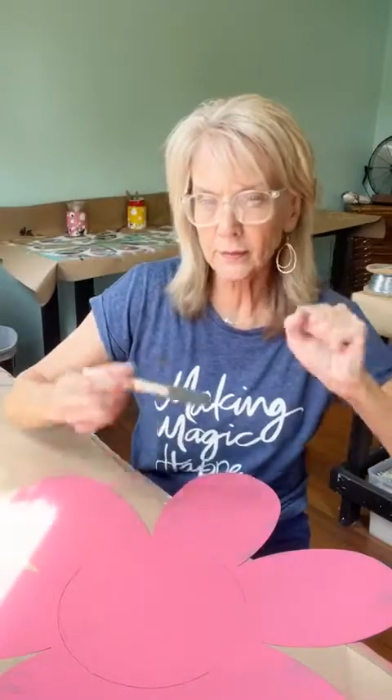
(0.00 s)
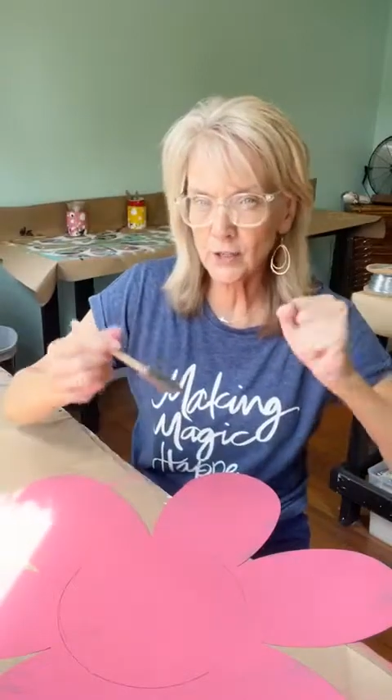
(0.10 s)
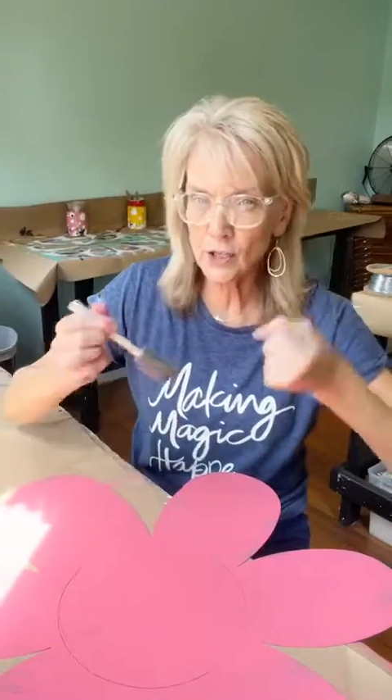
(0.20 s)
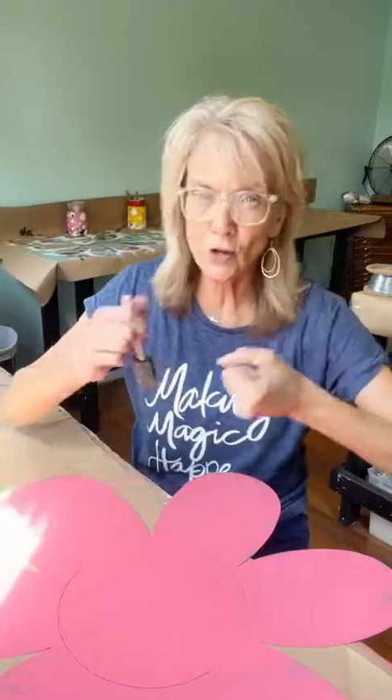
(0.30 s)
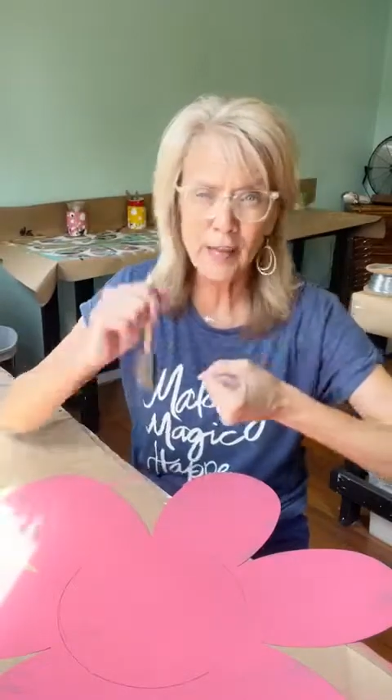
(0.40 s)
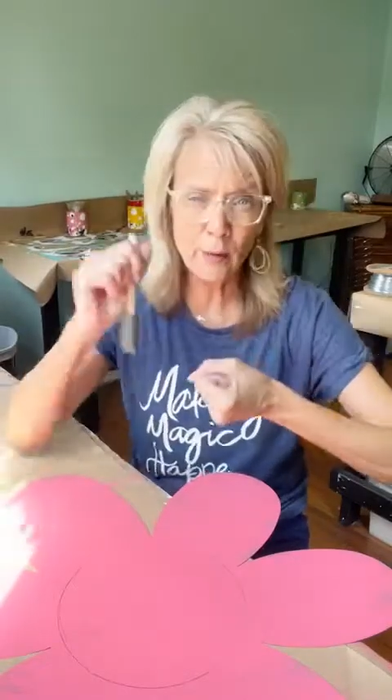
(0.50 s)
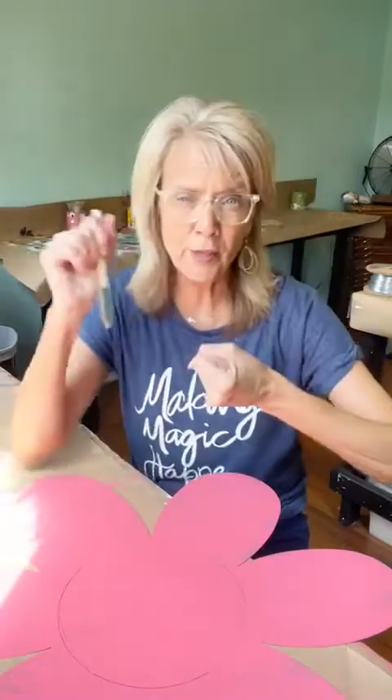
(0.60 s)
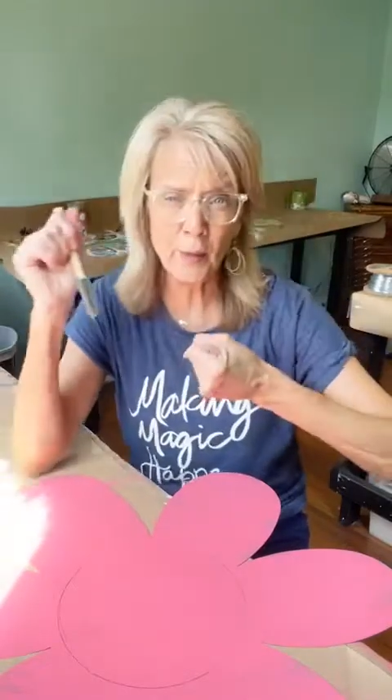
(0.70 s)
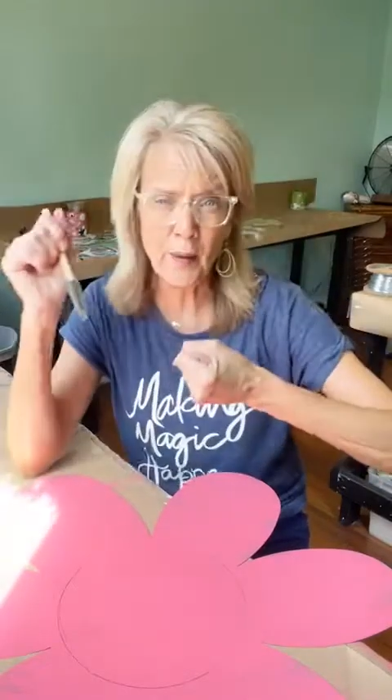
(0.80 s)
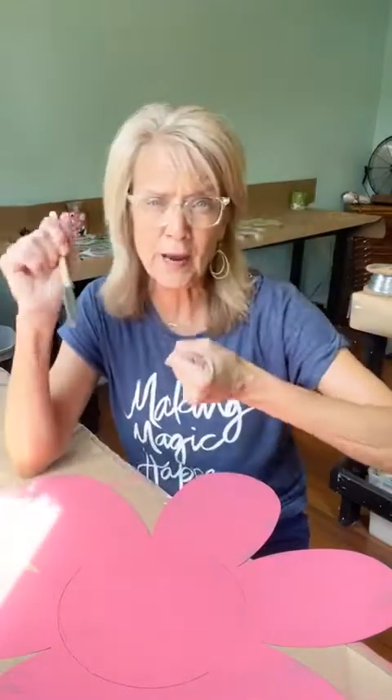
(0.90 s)
you know, like
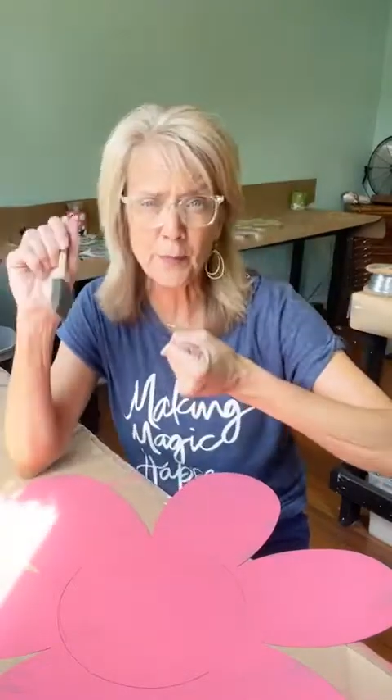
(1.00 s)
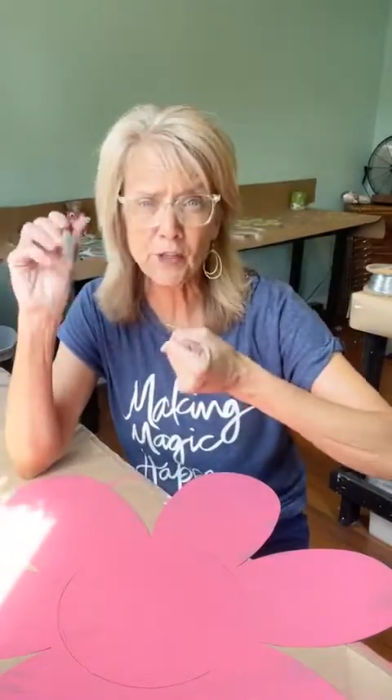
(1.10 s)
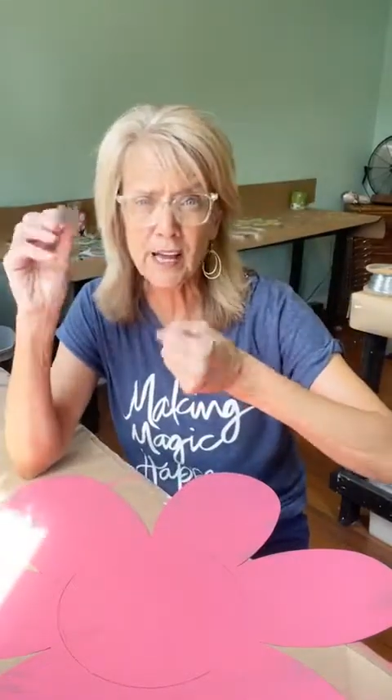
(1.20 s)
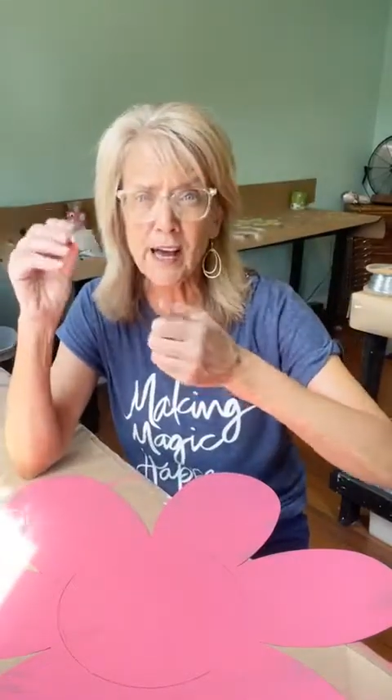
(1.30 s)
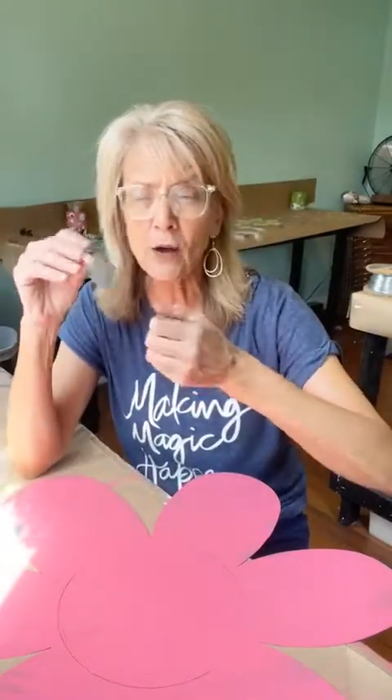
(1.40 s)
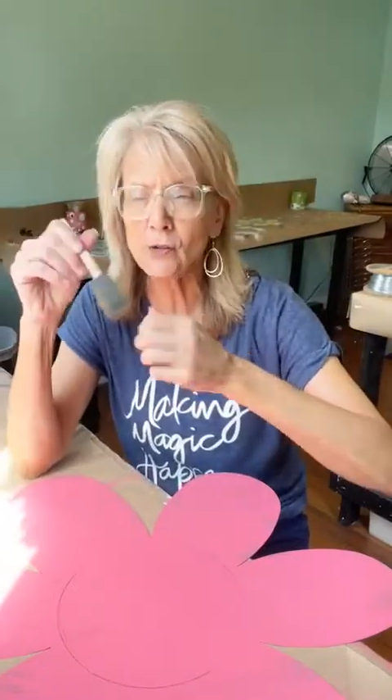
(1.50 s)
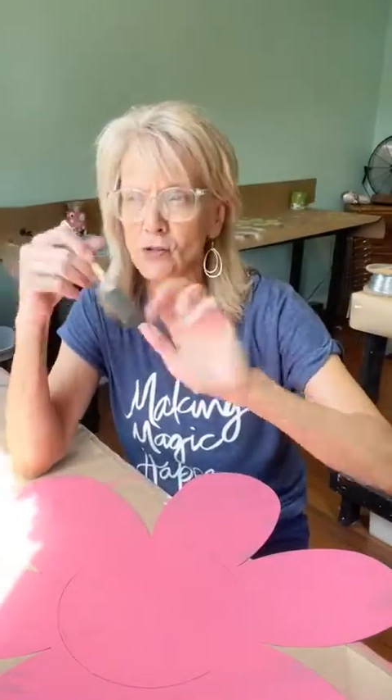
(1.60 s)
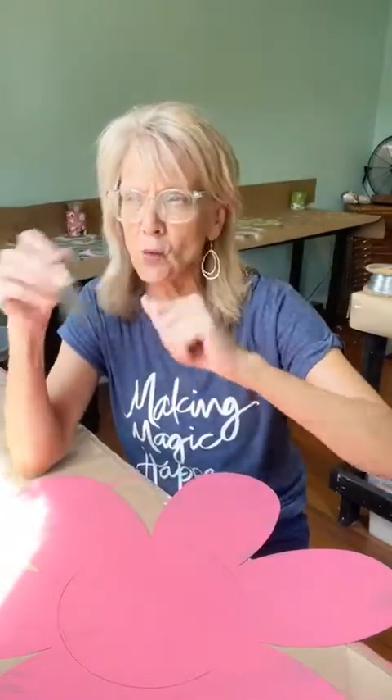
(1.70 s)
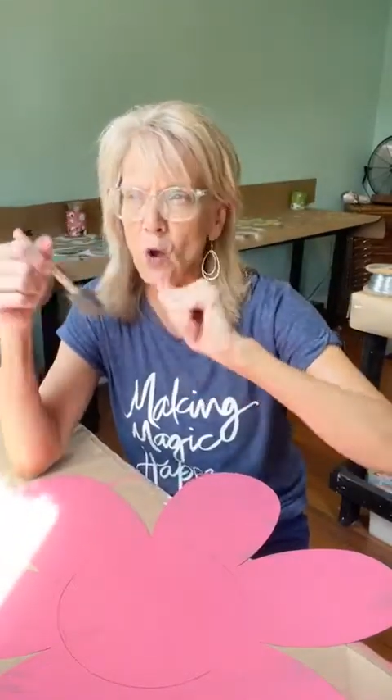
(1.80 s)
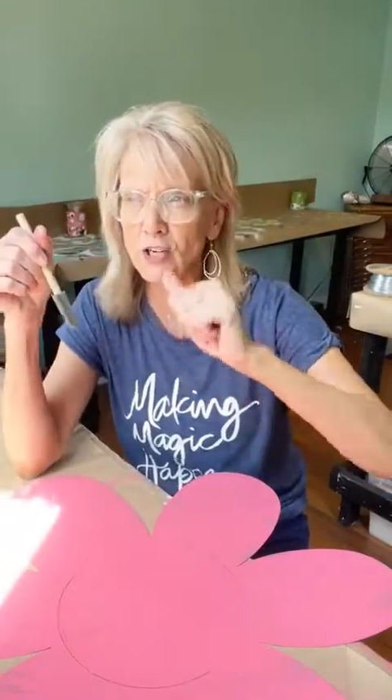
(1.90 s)
with a paper towel,
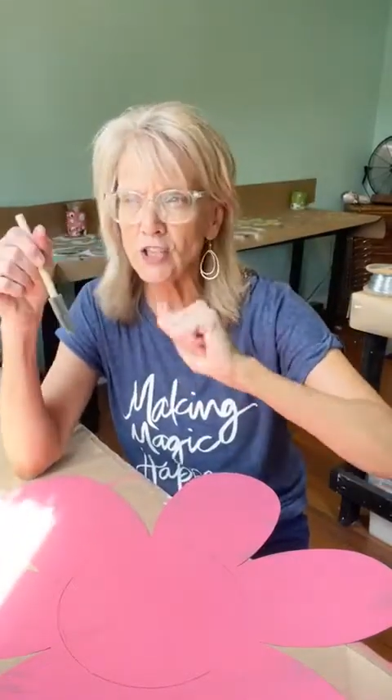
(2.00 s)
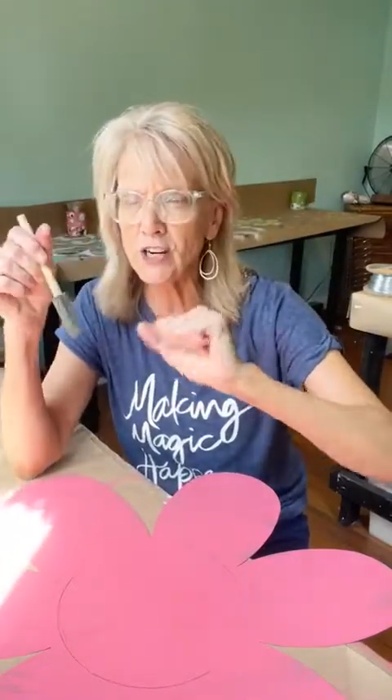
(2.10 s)
so wash